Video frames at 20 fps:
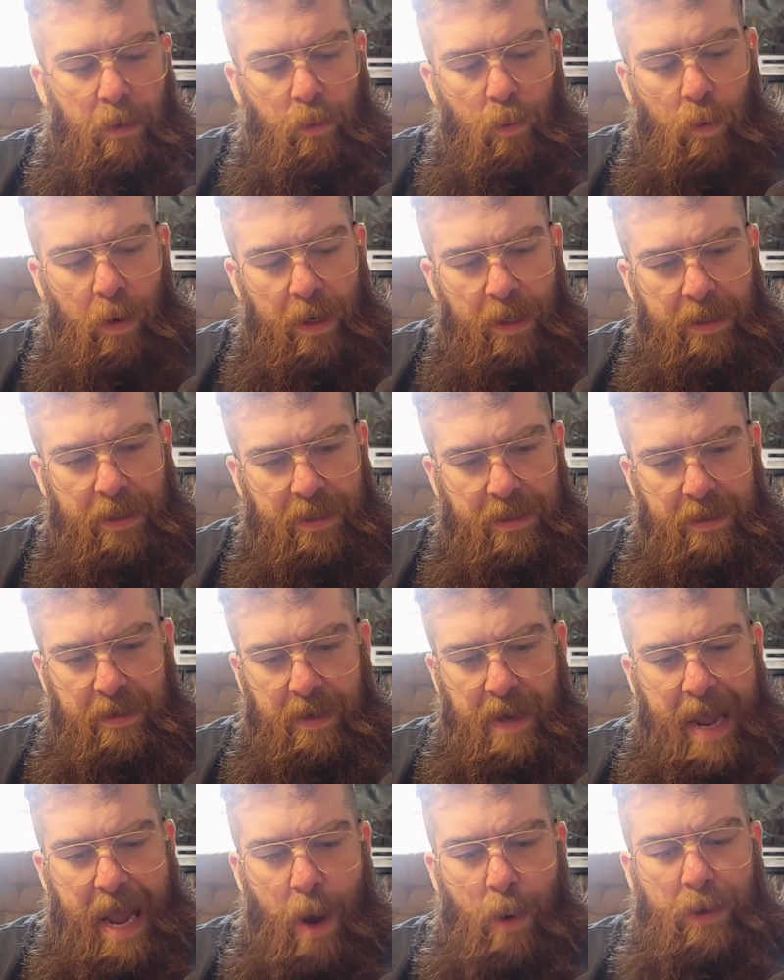you
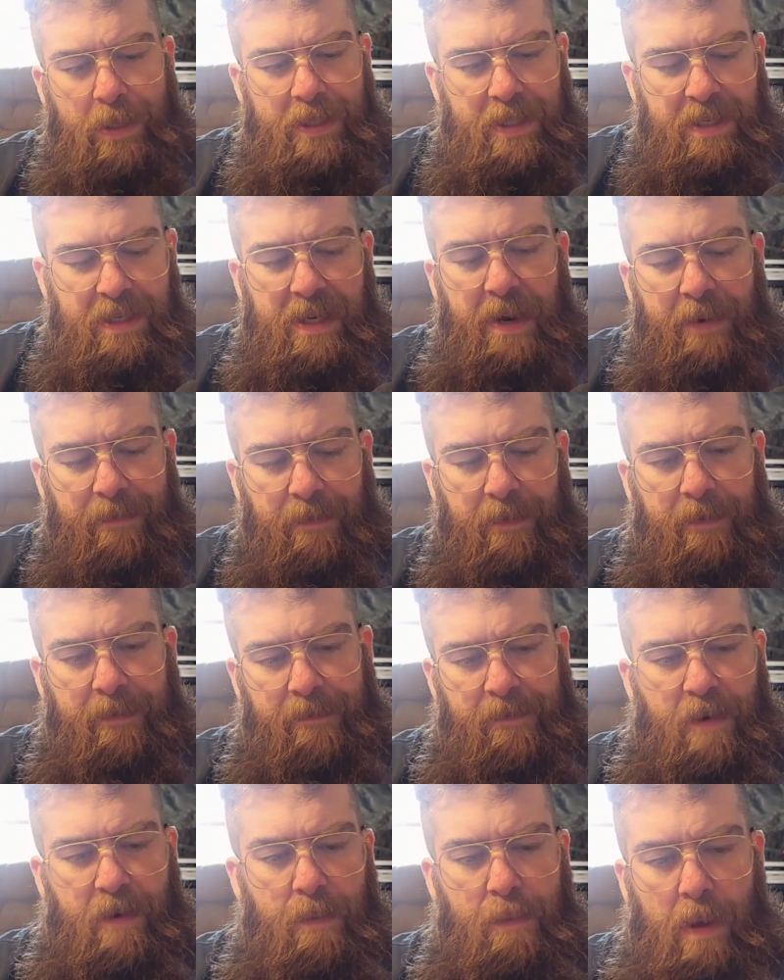how it's different
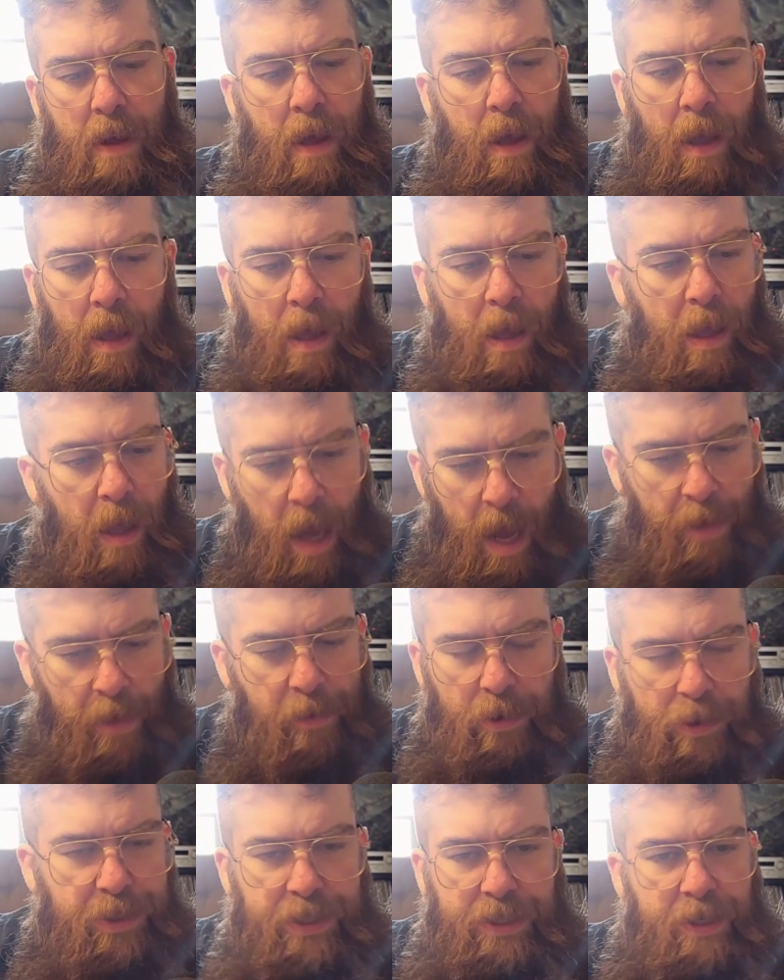from
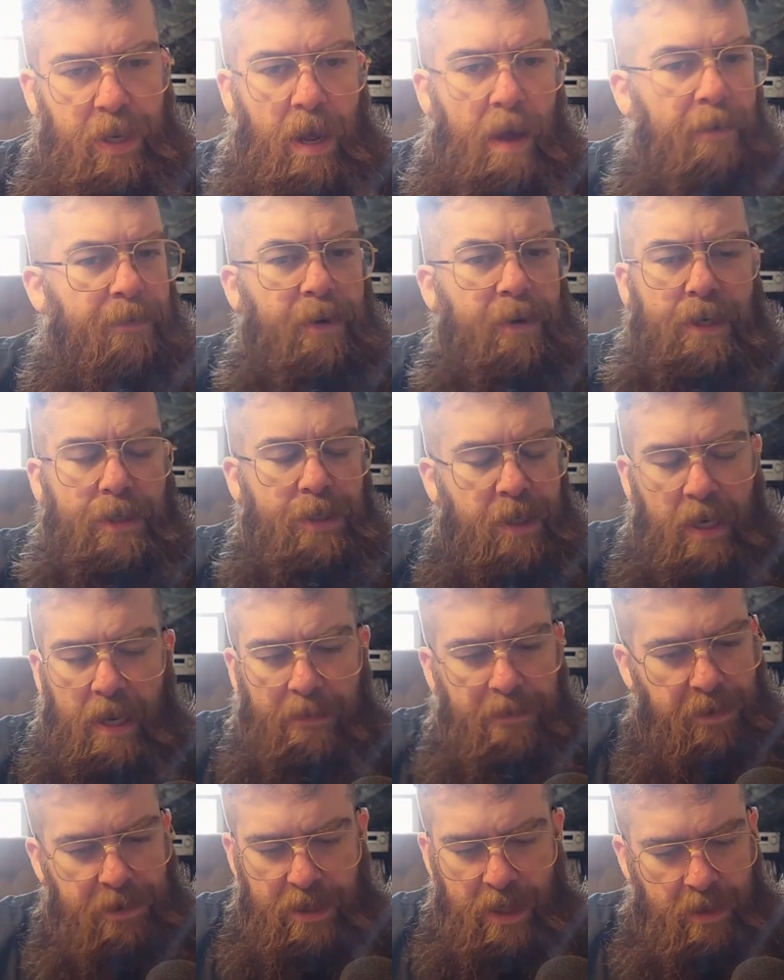other stuff. You're just gonna
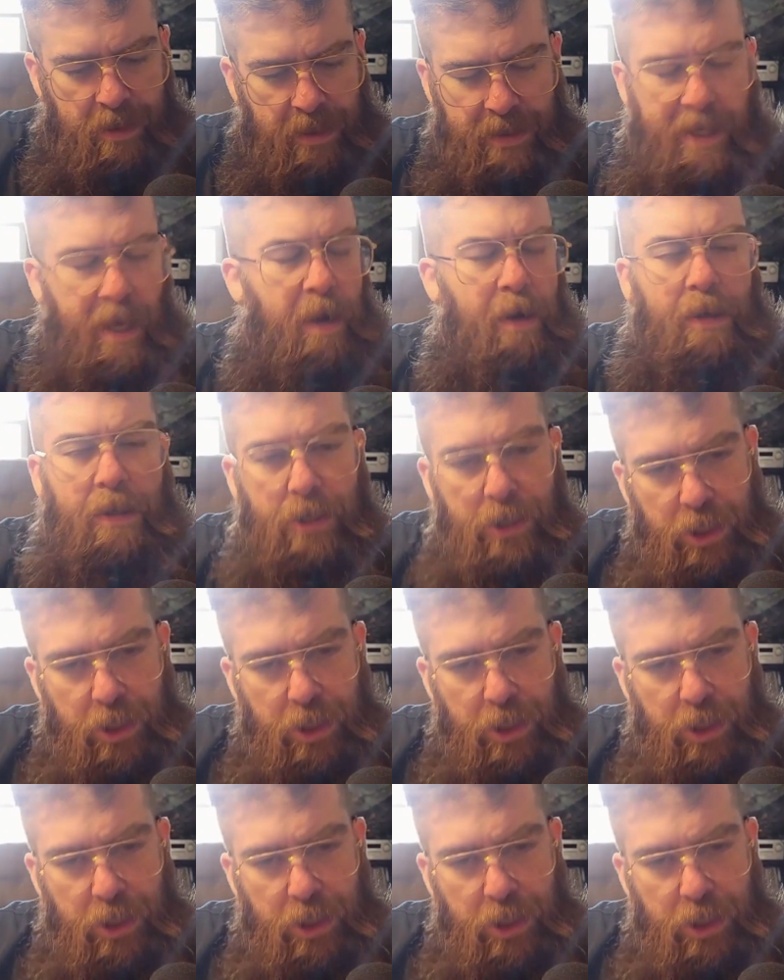have to check this out.